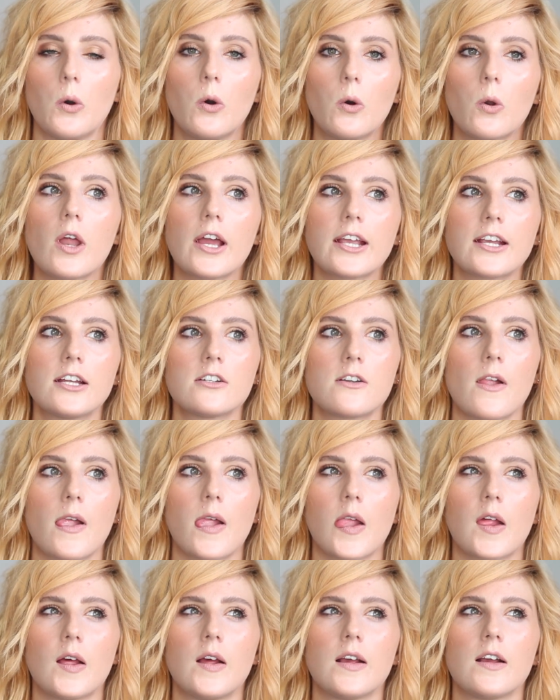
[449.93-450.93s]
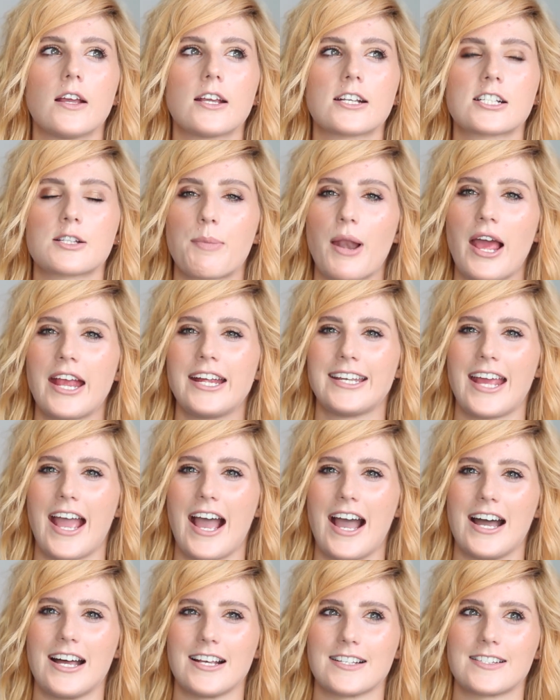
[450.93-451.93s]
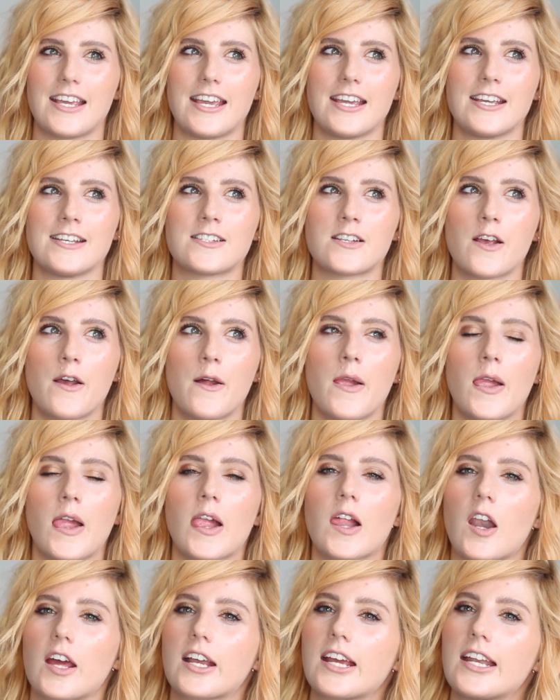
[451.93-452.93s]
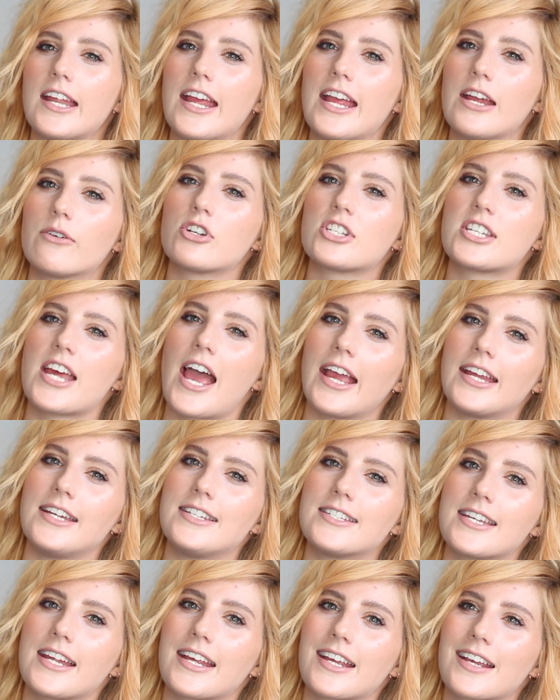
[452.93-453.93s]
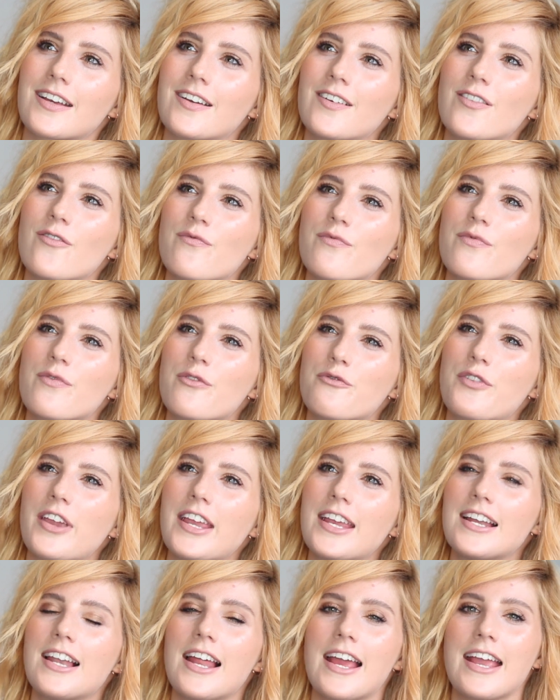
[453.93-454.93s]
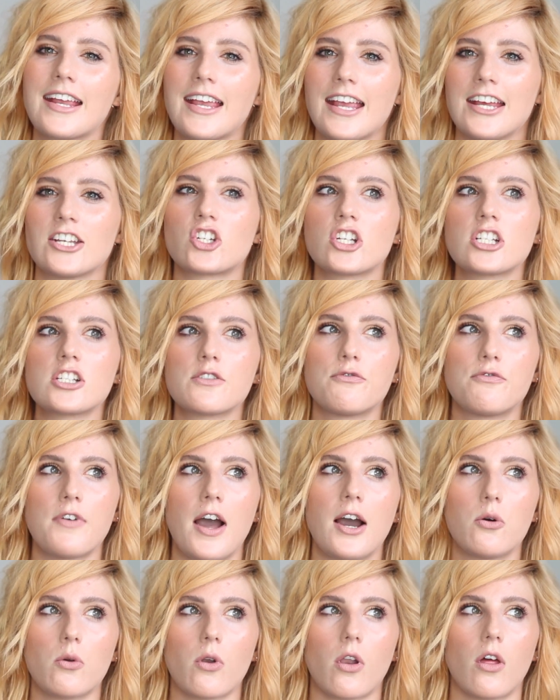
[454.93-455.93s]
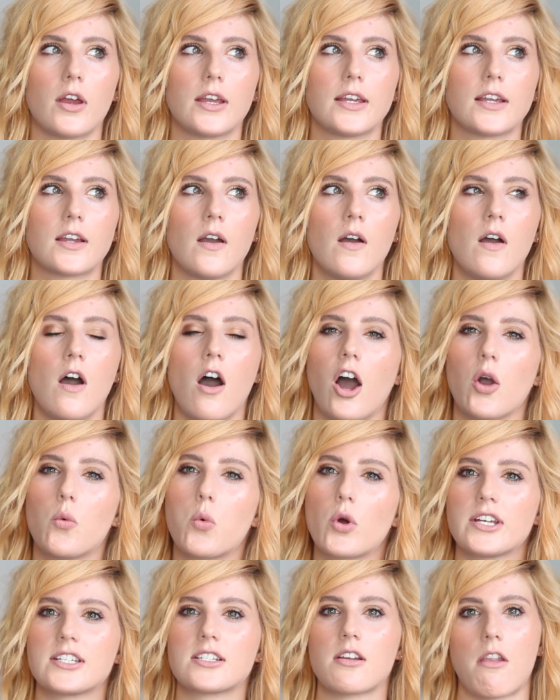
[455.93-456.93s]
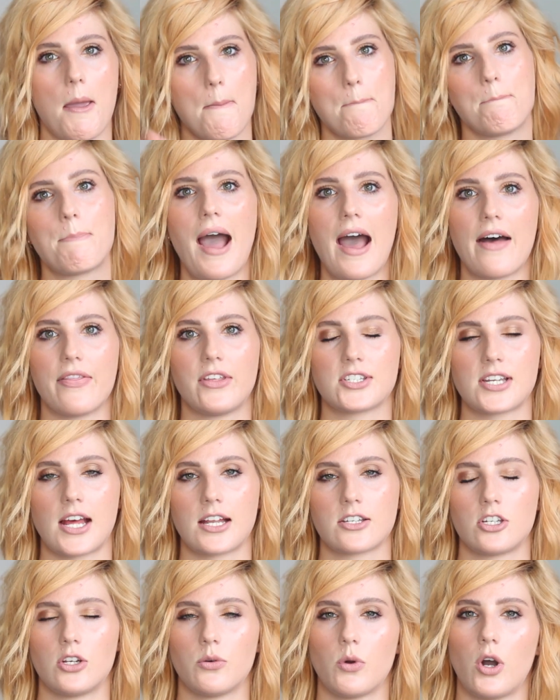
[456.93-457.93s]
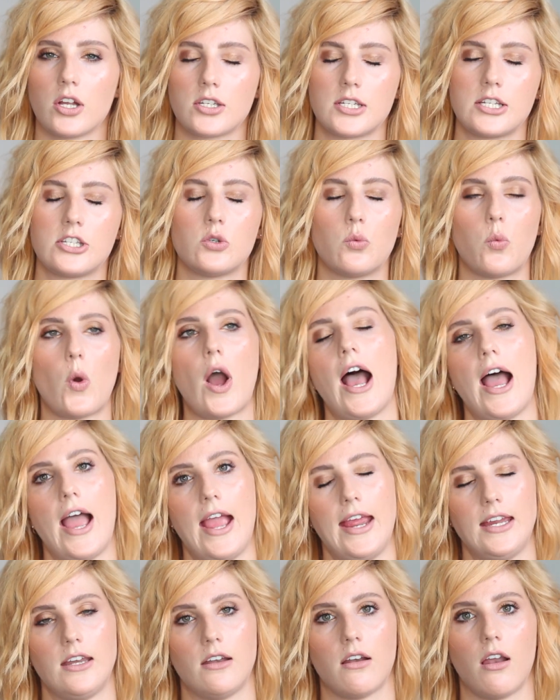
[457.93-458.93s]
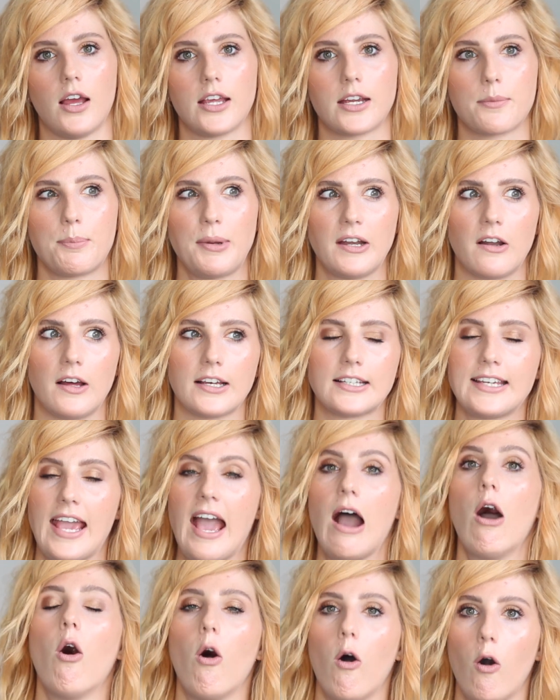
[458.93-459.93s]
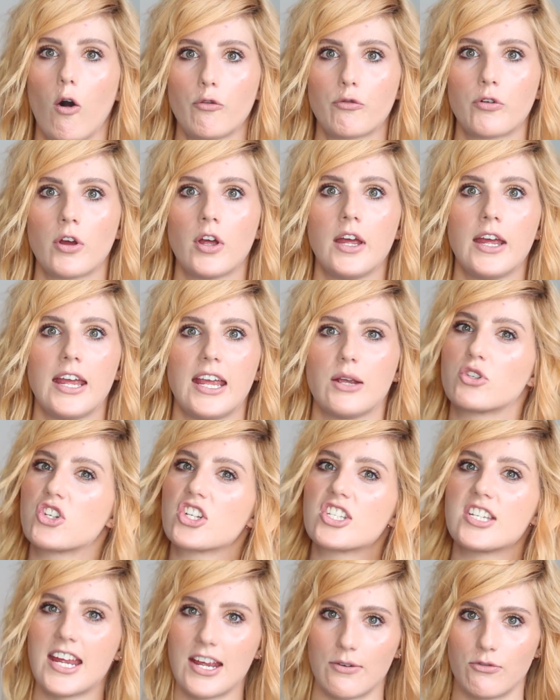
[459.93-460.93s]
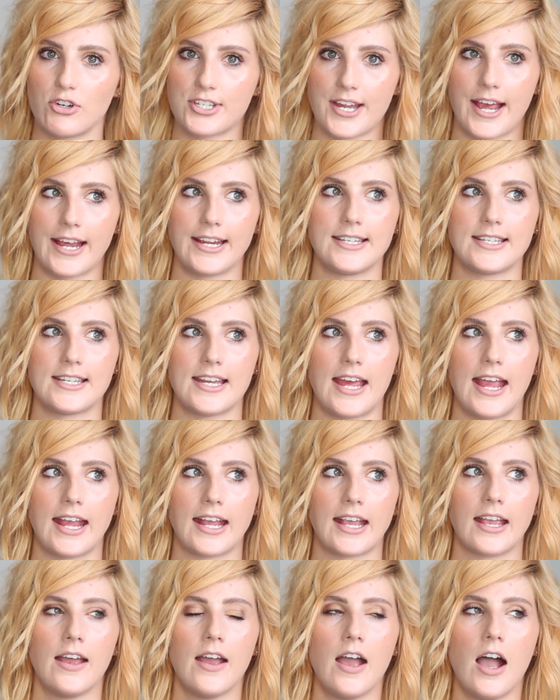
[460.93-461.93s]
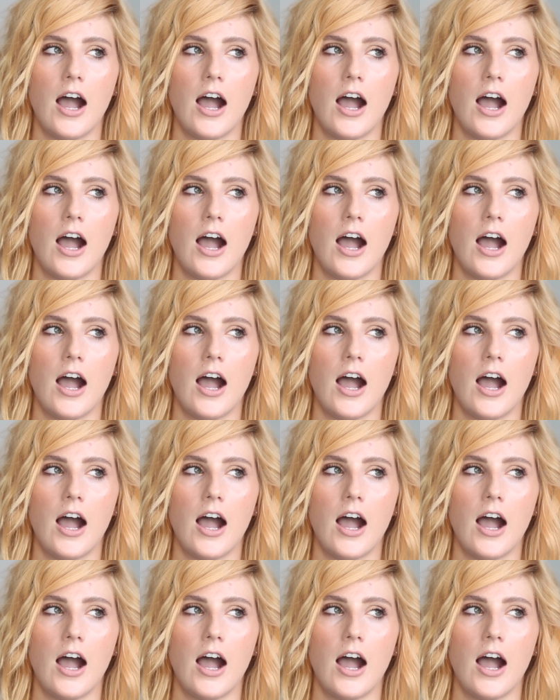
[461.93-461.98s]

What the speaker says: All I can explain it as is like an irritating feeling. It just felt like I wanted to like bat the tattoo artist away, like be like, get off. It was just irritating.